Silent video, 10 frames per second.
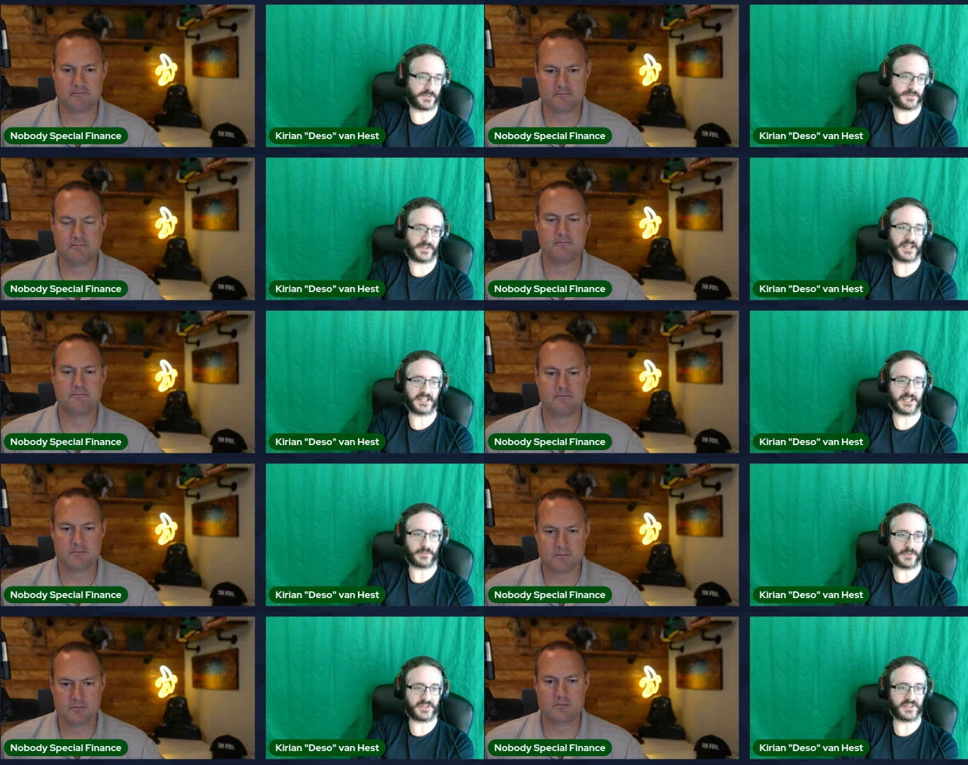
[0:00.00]
Speaker 1: of finding out
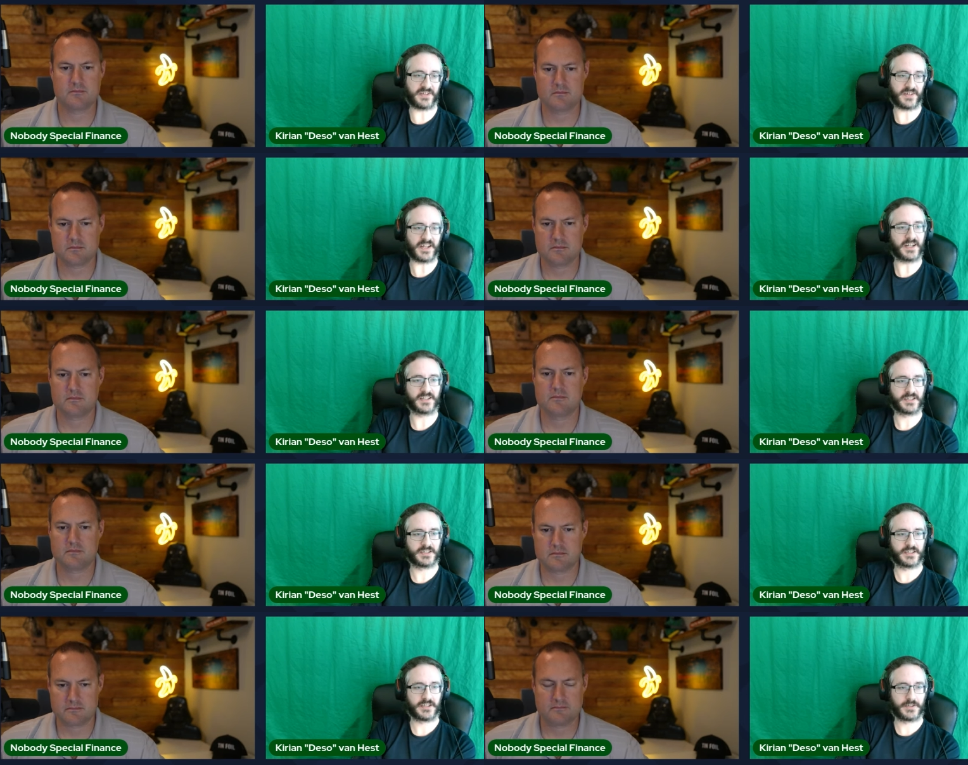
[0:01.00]
what's in there?
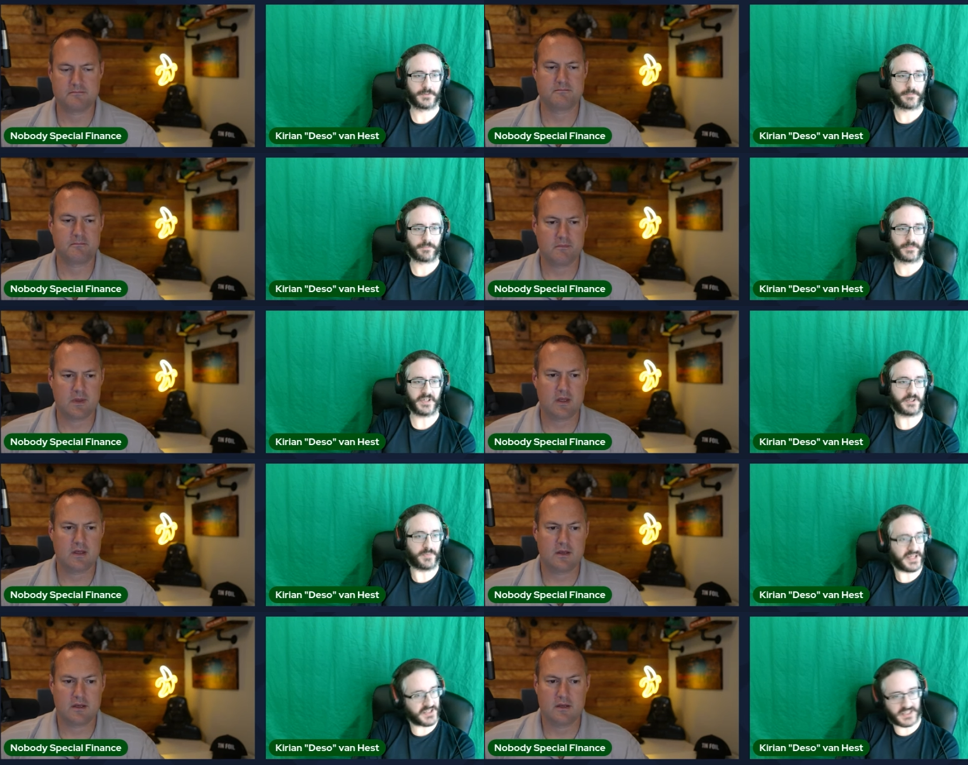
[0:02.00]
It's
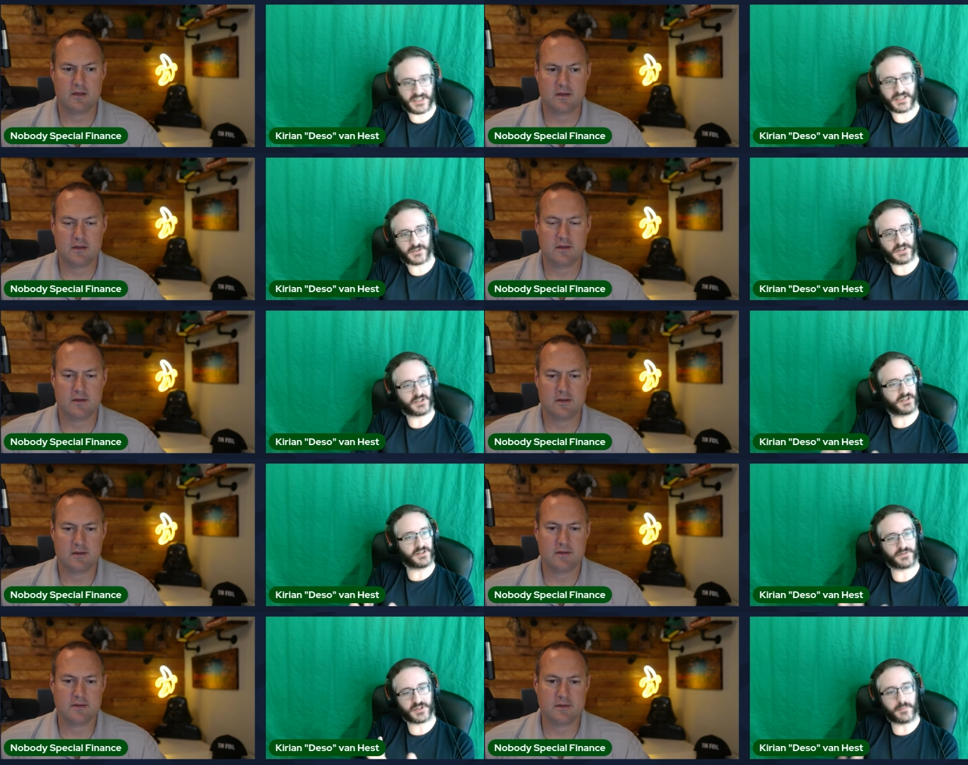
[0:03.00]
basically a question
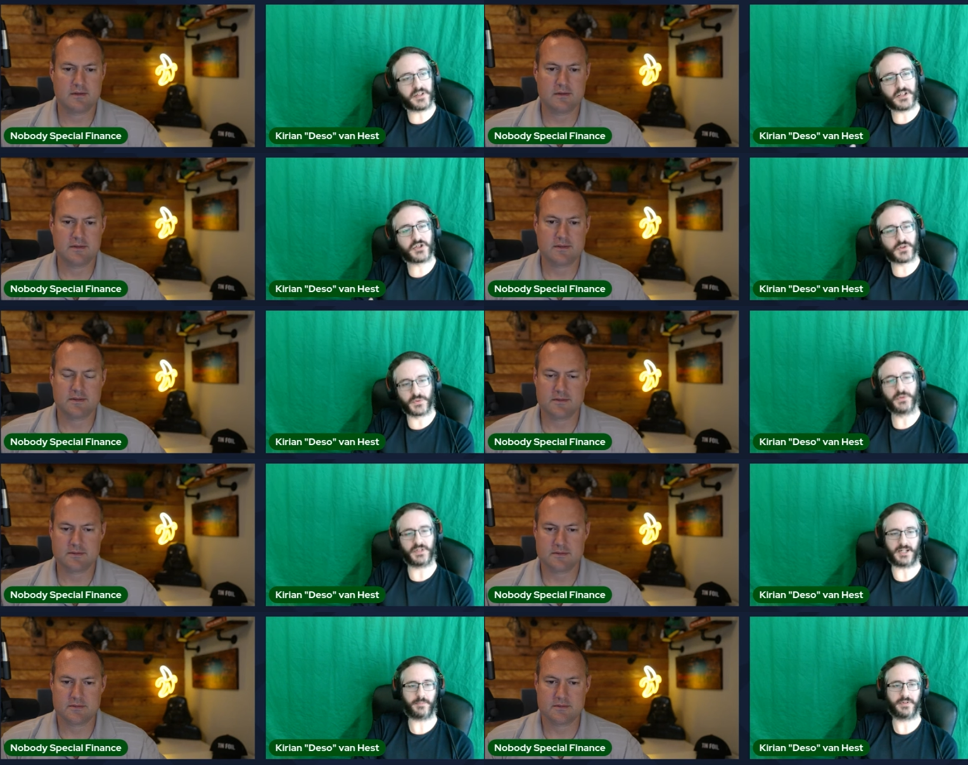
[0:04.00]
of somebody screwed
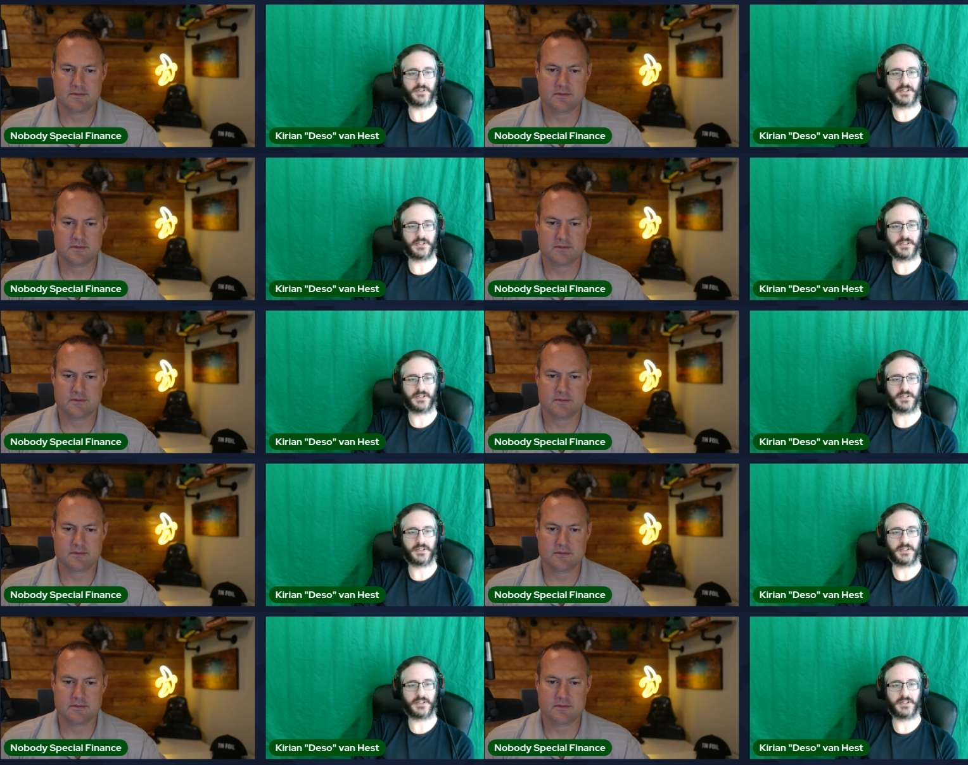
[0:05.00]
up.